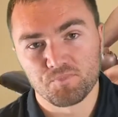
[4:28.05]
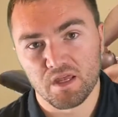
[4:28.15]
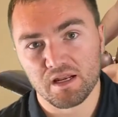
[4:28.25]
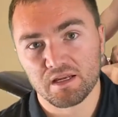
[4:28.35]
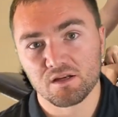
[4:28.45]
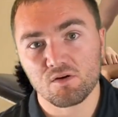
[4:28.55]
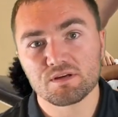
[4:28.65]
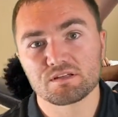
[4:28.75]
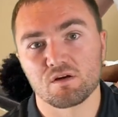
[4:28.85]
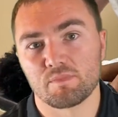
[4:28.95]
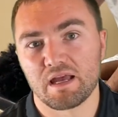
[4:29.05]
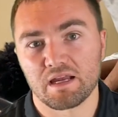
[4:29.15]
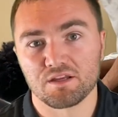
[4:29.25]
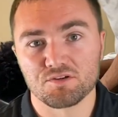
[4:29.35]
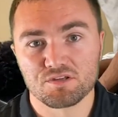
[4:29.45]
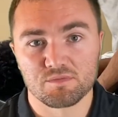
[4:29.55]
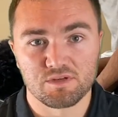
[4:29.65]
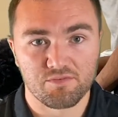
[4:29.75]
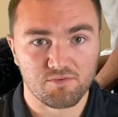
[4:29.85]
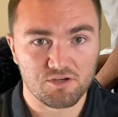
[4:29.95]
and I can always go back and use some
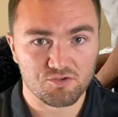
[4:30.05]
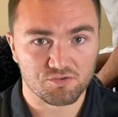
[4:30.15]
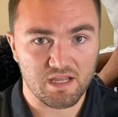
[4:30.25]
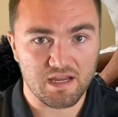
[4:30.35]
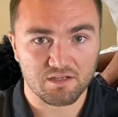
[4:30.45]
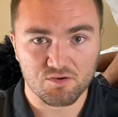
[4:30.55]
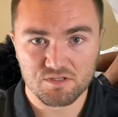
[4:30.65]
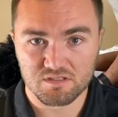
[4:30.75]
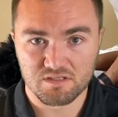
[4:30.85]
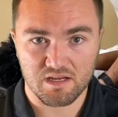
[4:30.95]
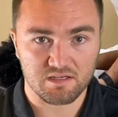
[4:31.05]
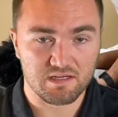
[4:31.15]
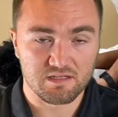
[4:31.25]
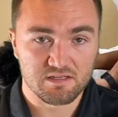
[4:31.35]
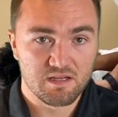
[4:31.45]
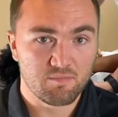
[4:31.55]
differential diagnosis techniques.